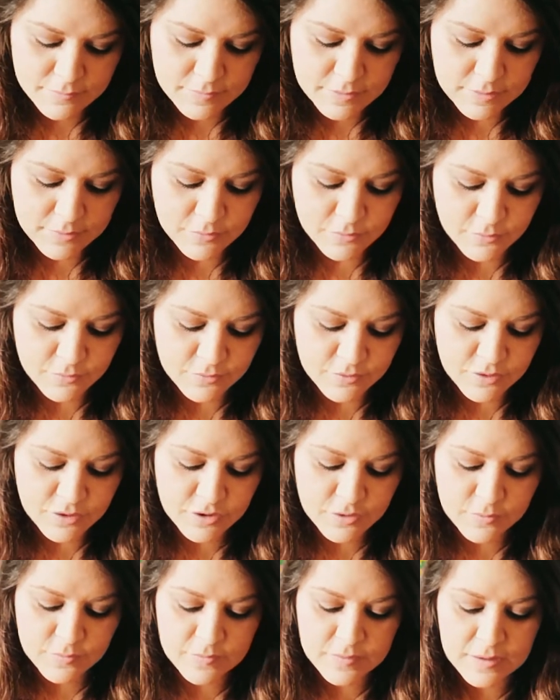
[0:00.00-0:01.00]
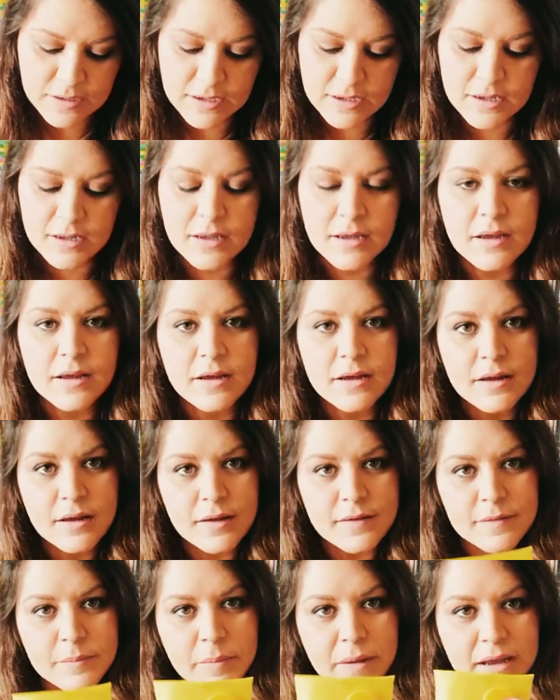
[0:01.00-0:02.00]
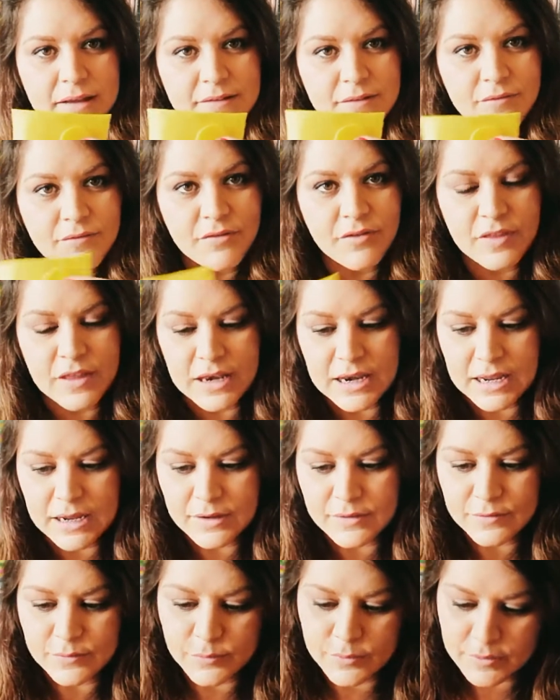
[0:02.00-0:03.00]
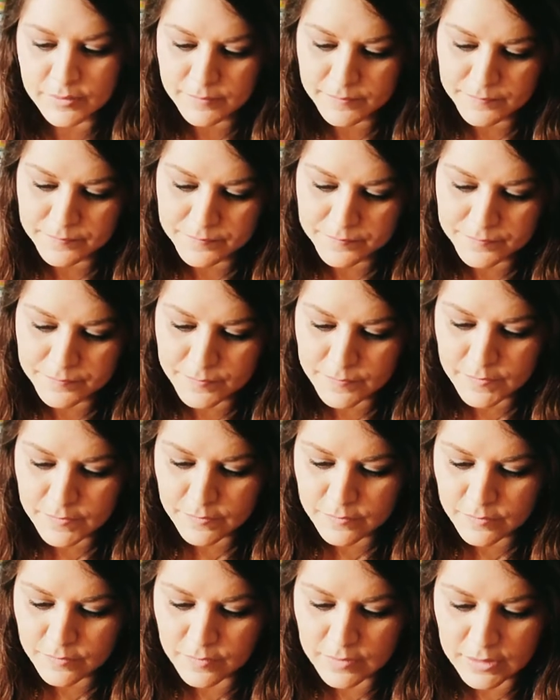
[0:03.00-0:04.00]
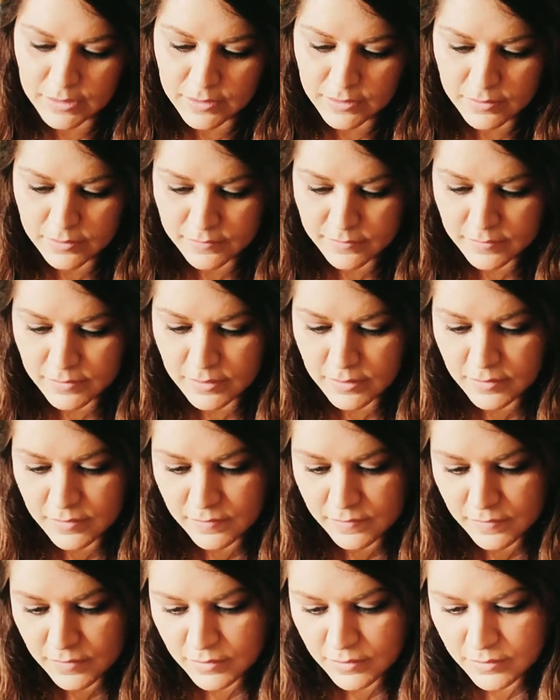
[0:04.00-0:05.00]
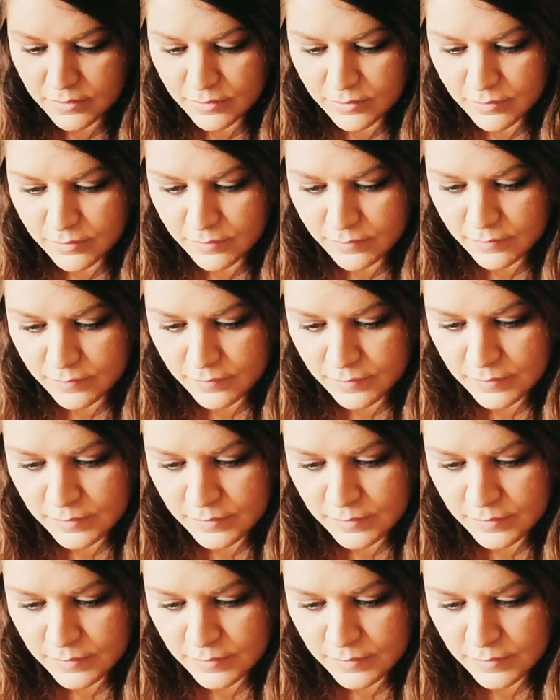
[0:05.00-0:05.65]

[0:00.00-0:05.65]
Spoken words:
I'm going to use that as a pattern for the next one. So then cut another circle.